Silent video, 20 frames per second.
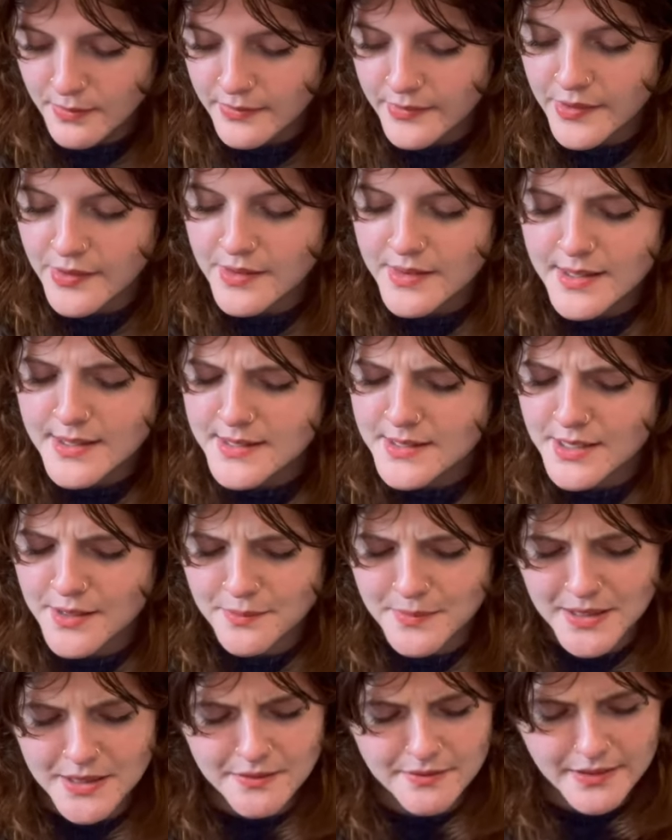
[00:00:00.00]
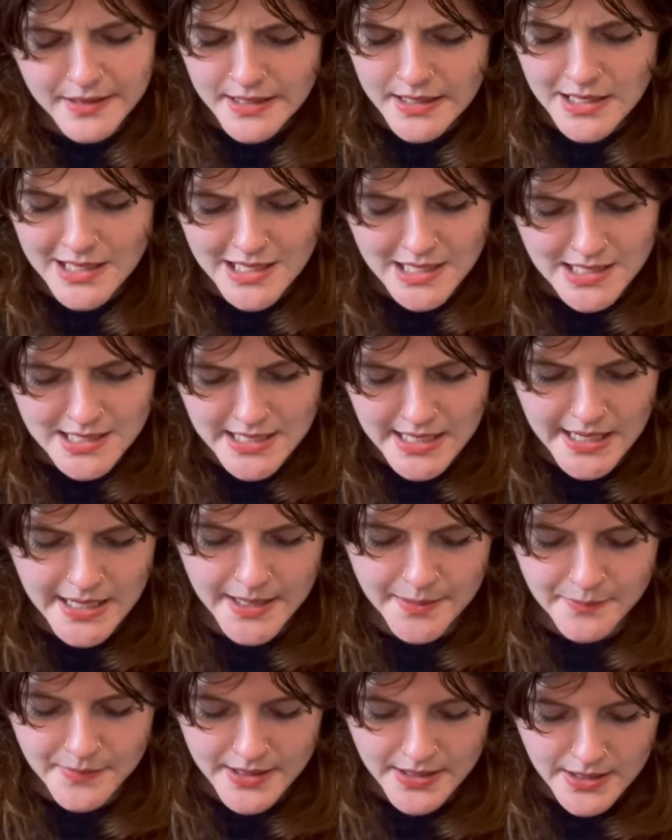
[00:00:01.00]
So these took me a really long
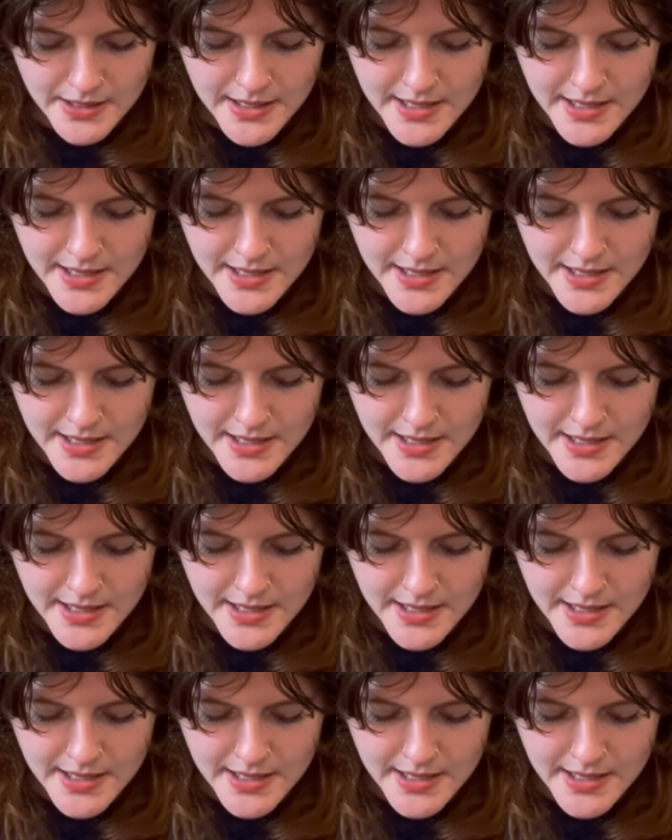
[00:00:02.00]
time,